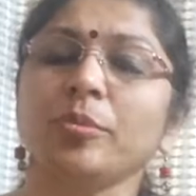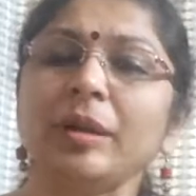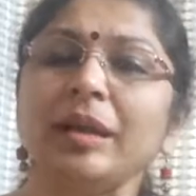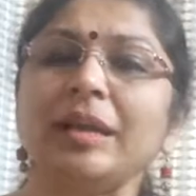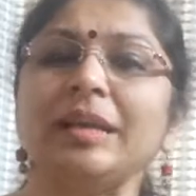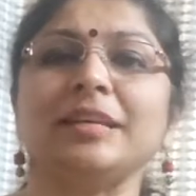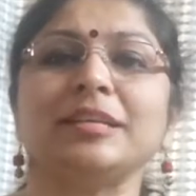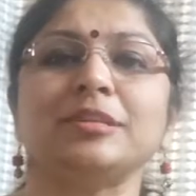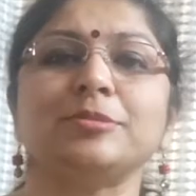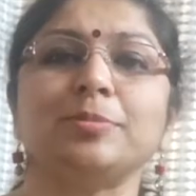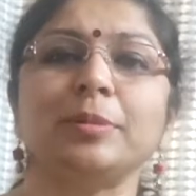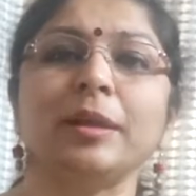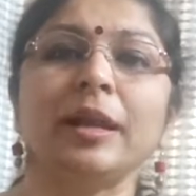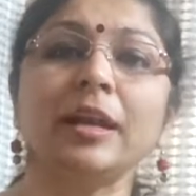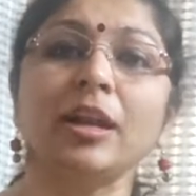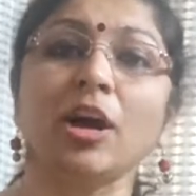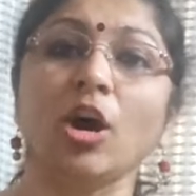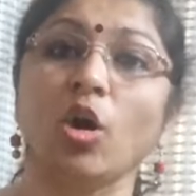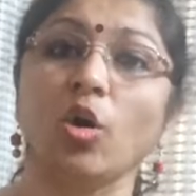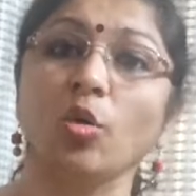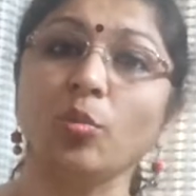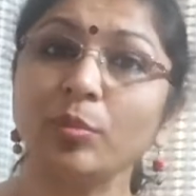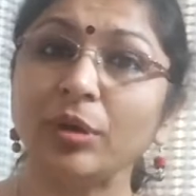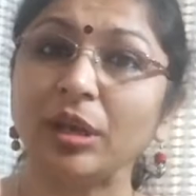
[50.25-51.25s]
be displayed
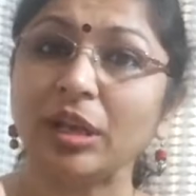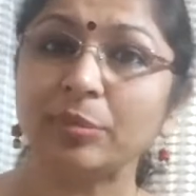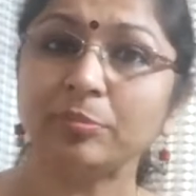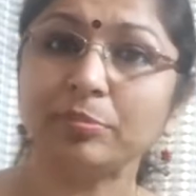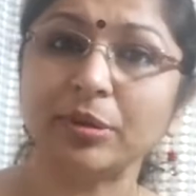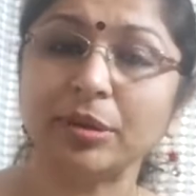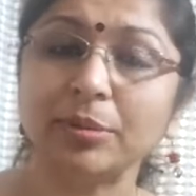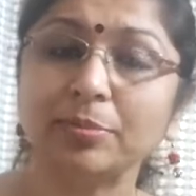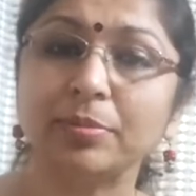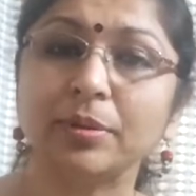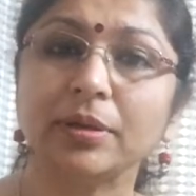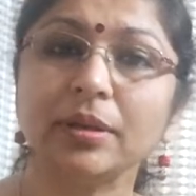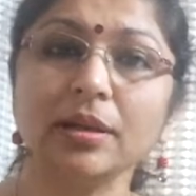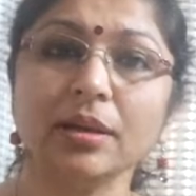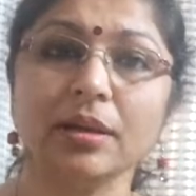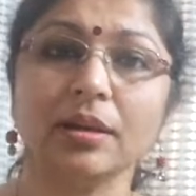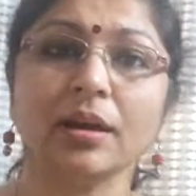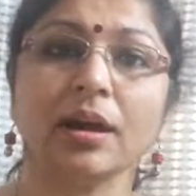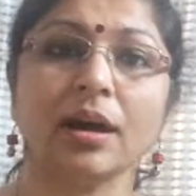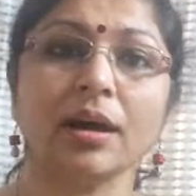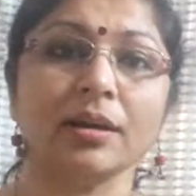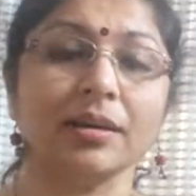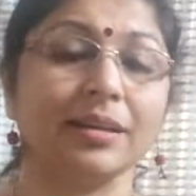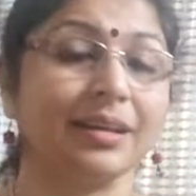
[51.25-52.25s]
how many people
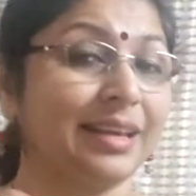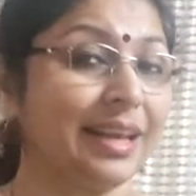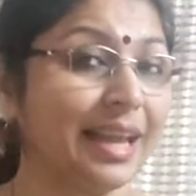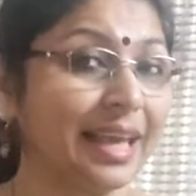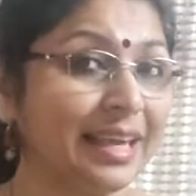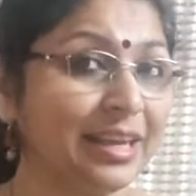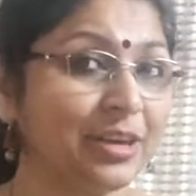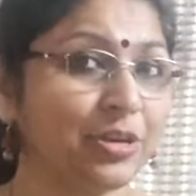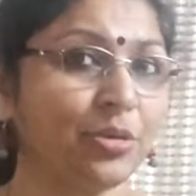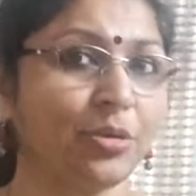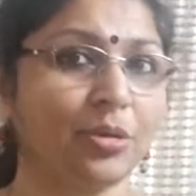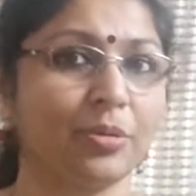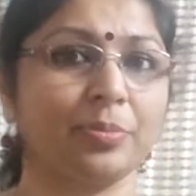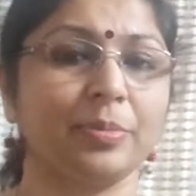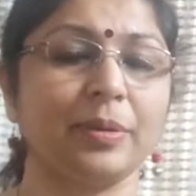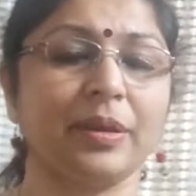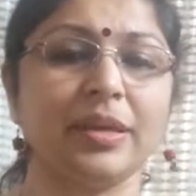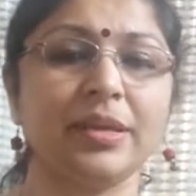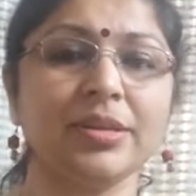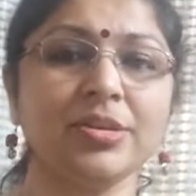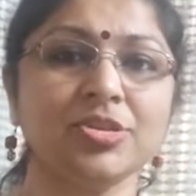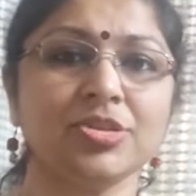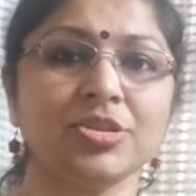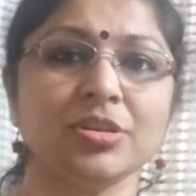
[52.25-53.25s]
like your
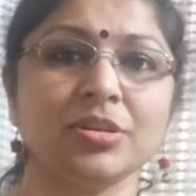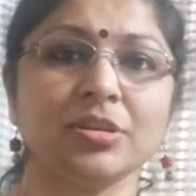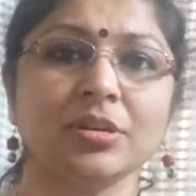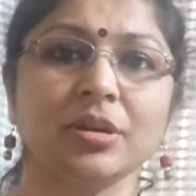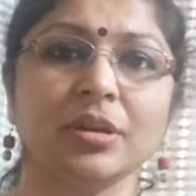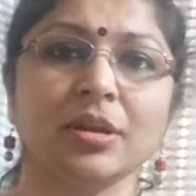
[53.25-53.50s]
page.